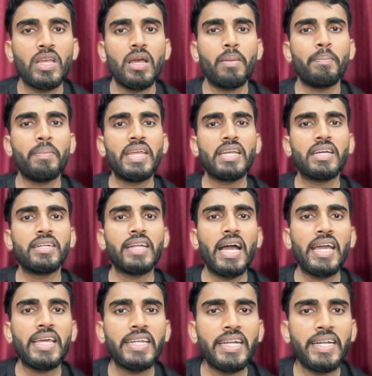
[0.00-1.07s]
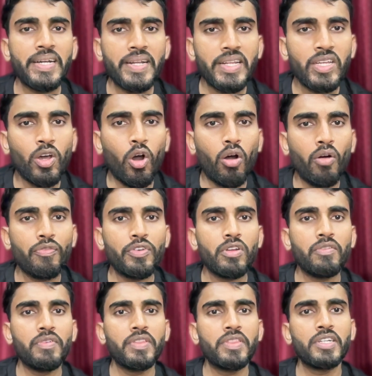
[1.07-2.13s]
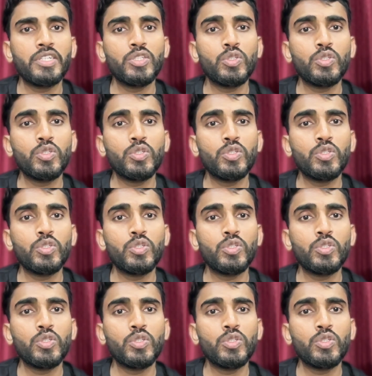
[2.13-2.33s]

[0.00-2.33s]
Make a diary entry of your visit